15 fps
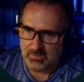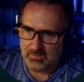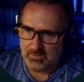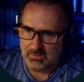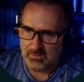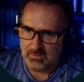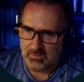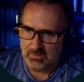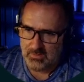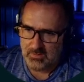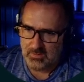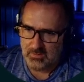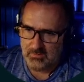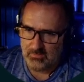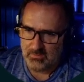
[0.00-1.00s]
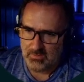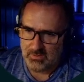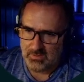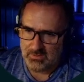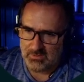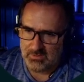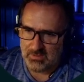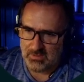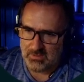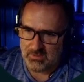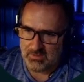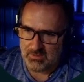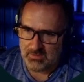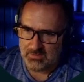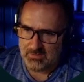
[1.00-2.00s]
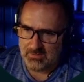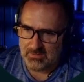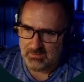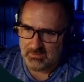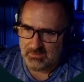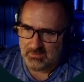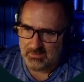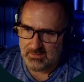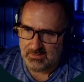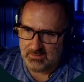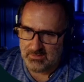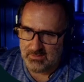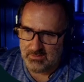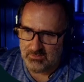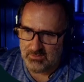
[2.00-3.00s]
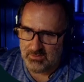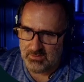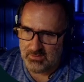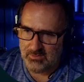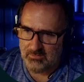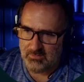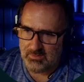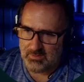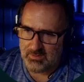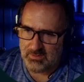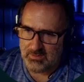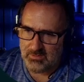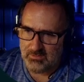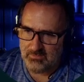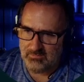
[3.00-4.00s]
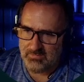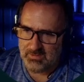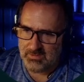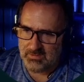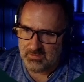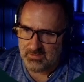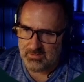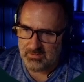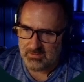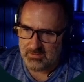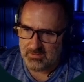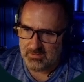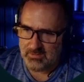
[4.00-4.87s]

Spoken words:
Yeah, why is that not etc. network interfaces